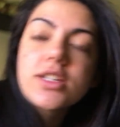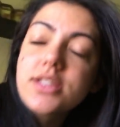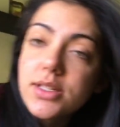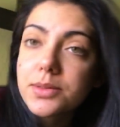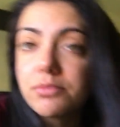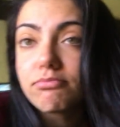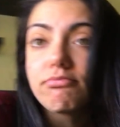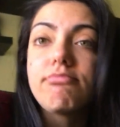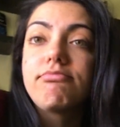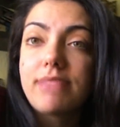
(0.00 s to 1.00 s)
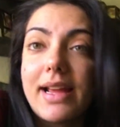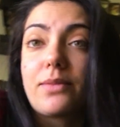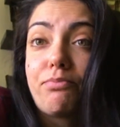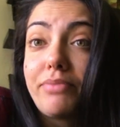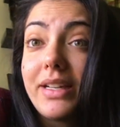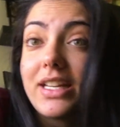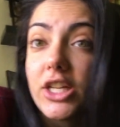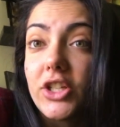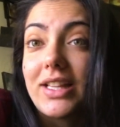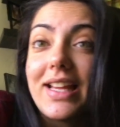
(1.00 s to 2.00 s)
it's like pretty
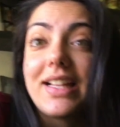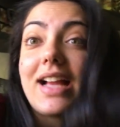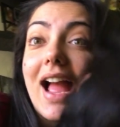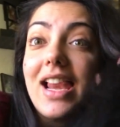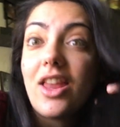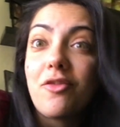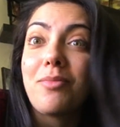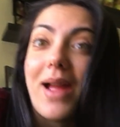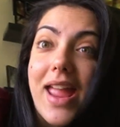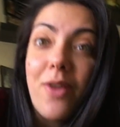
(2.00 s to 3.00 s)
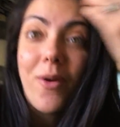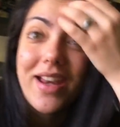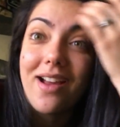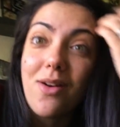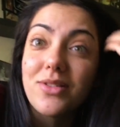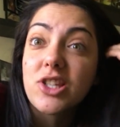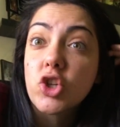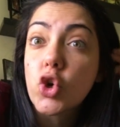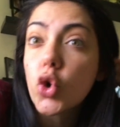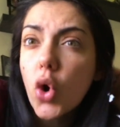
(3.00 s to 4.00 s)
good. Like I love my hair right now. It's
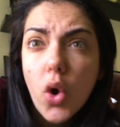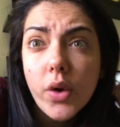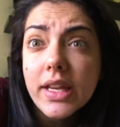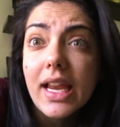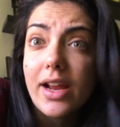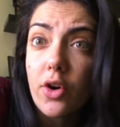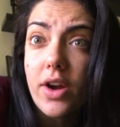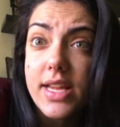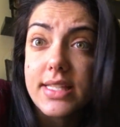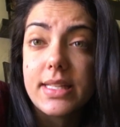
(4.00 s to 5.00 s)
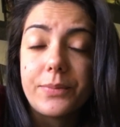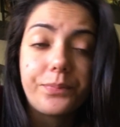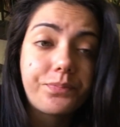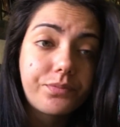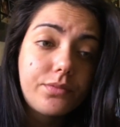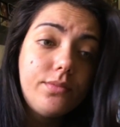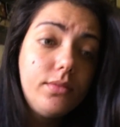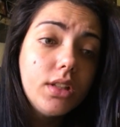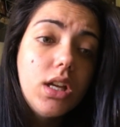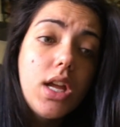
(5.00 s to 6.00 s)
growing like crazy.
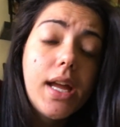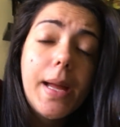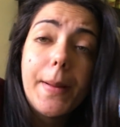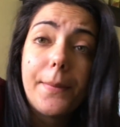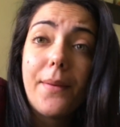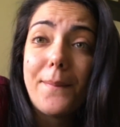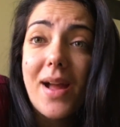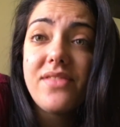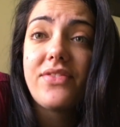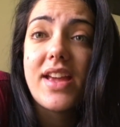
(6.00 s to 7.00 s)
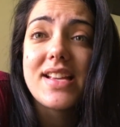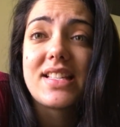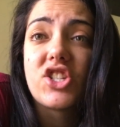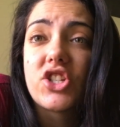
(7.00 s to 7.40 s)
But my face is